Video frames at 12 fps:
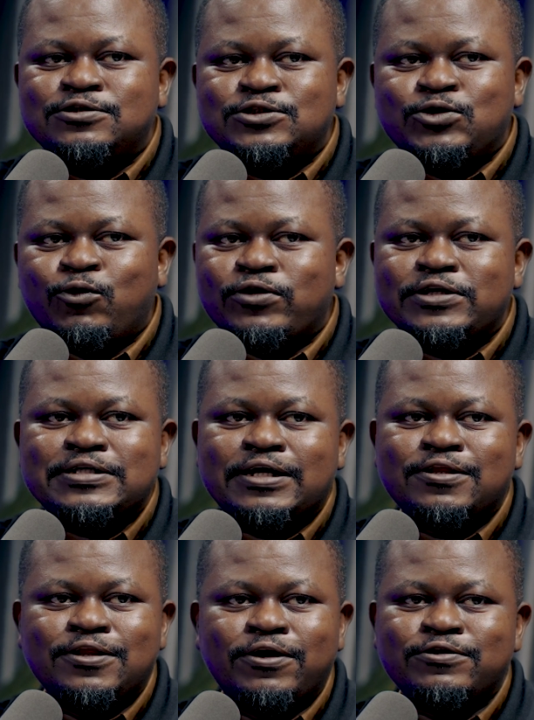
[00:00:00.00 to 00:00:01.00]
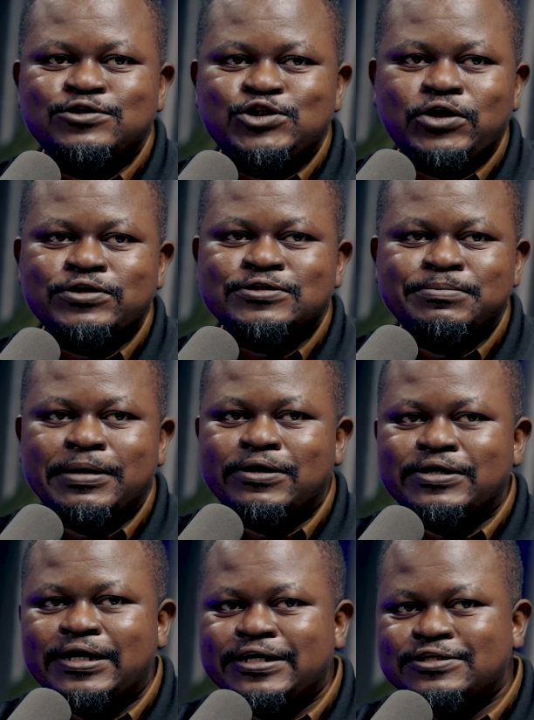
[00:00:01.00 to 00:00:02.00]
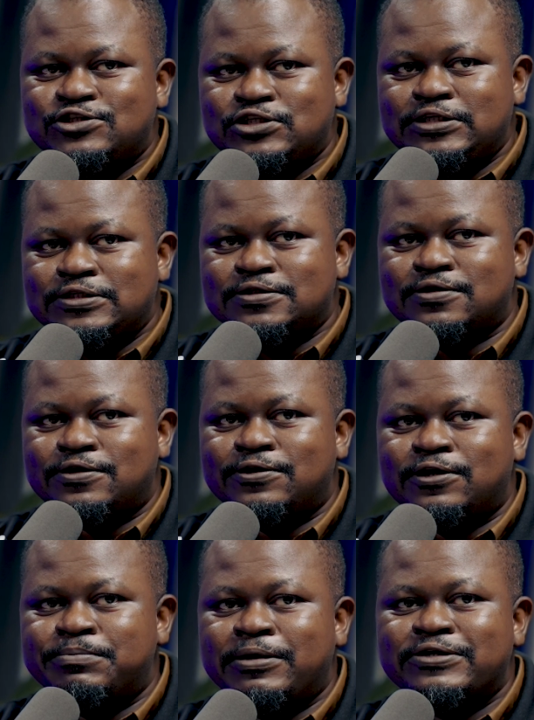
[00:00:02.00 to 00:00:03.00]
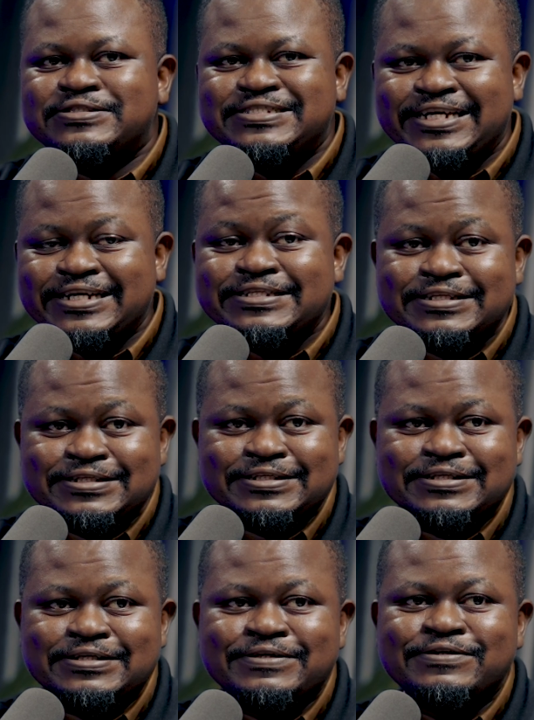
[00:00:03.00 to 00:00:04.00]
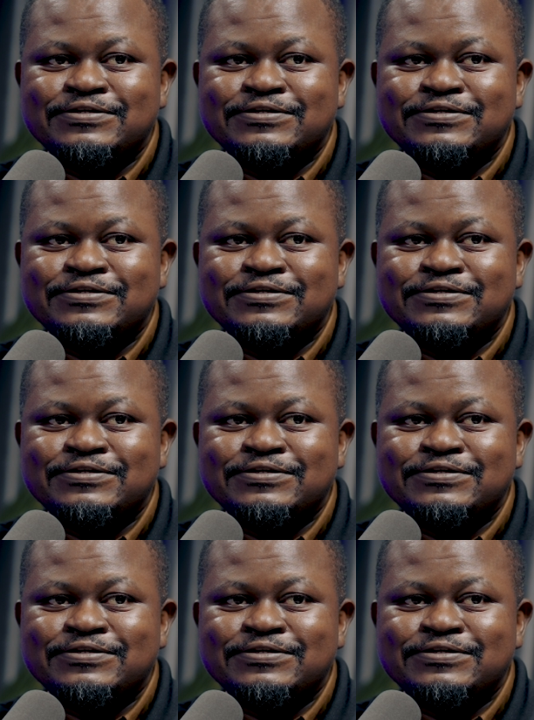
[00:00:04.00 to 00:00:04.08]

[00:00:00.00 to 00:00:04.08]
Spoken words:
Toilets are not just about hygiene, they are about dignity,